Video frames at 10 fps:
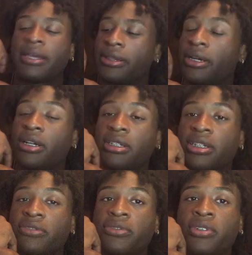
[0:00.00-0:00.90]
that are
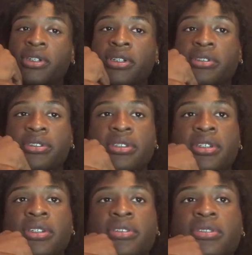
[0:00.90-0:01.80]
looking for,
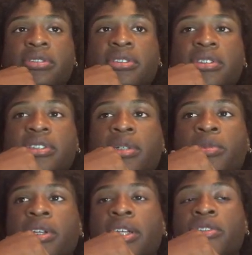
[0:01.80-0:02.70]
you know,
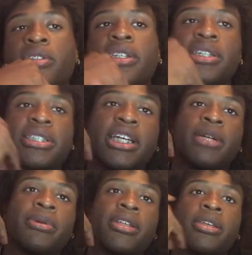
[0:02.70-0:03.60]
someone that truly does care
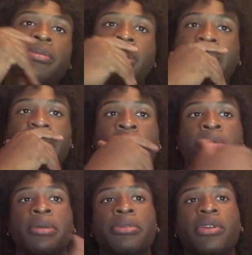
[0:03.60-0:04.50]
about them and that can
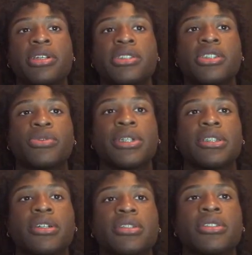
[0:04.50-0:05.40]
help them through their
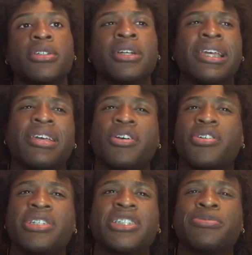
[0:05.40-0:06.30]
situations also, or
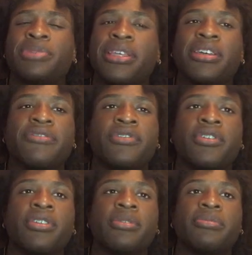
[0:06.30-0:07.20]
just be there for
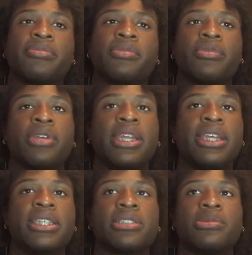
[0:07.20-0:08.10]
them when they
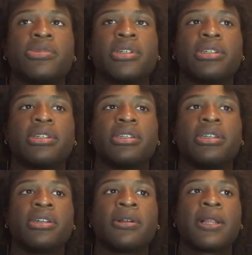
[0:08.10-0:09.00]
need someone, you
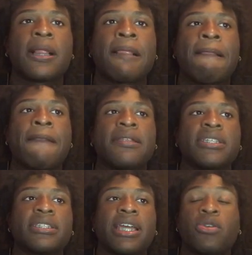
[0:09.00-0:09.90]
know.
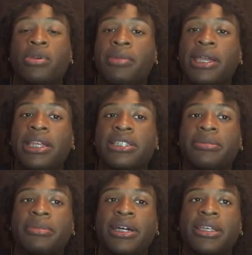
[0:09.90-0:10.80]
Just like we may need
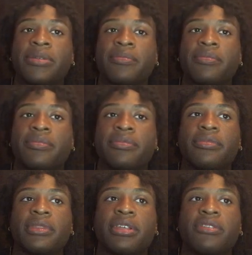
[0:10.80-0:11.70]
somebody,
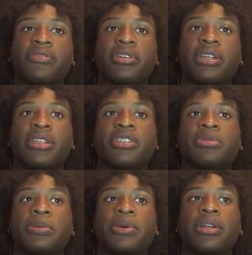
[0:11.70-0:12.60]
I feel like there's
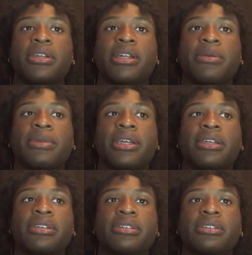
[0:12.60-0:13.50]
people out there that may
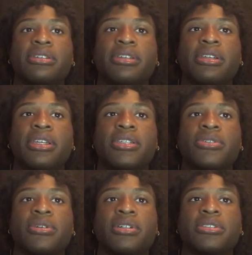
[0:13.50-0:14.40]
need
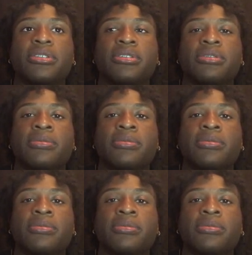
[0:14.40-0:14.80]
you also.